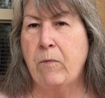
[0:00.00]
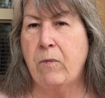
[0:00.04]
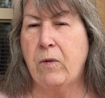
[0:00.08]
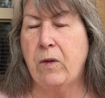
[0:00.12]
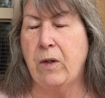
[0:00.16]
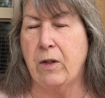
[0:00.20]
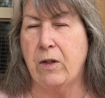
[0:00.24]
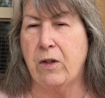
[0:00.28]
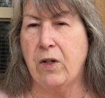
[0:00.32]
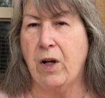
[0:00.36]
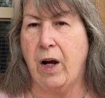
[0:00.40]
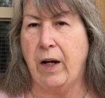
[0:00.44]

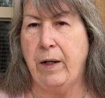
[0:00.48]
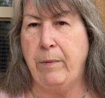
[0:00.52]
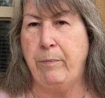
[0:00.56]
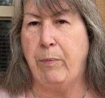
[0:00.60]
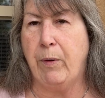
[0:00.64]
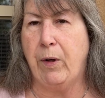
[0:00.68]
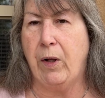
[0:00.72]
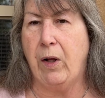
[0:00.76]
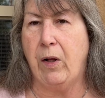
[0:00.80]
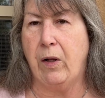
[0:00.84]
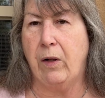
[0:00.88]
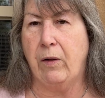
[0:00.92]
the type
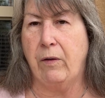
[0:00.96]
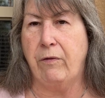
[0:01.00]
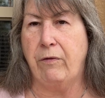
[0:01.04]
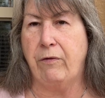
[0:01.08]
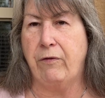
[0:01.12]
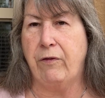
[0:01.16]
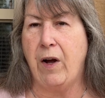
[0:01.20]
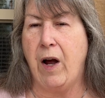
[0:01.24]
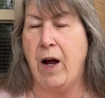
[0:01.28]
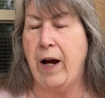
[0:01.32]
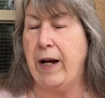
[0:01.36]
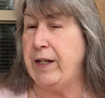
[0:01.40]

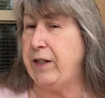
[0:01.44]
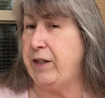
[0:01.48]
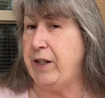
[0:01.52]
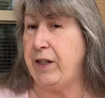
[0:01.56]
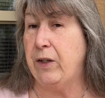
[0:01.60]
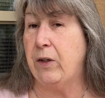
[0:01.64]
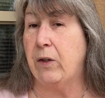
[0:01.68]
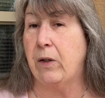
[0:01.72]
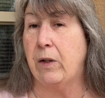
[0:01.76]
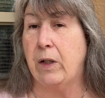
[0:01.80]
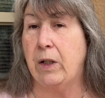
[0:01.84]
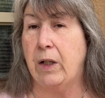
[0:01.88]
of
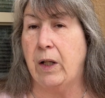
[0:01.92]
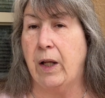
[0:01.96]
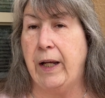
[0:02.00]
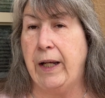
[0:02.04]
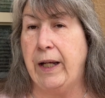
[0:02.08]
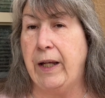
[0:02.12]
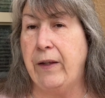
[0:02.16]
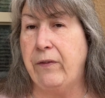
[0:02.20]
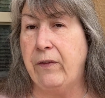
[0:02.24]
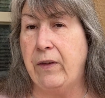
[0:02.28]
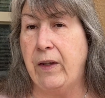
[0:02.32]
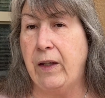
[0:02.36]
ideal
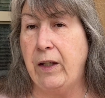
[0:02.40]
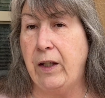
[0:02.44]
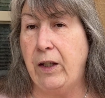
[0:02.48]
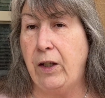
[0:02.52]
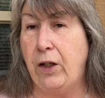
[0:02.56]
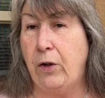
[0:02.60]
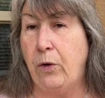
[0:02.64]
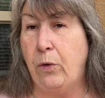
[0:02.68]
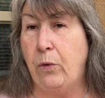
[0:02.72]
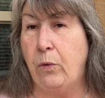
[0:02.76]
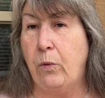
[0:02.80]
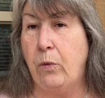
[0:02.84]
client that
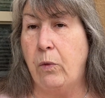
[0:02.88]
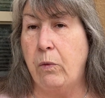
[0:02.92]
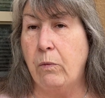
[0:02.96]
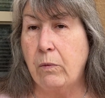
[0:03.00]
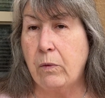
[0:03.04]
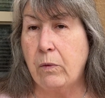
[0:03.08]
you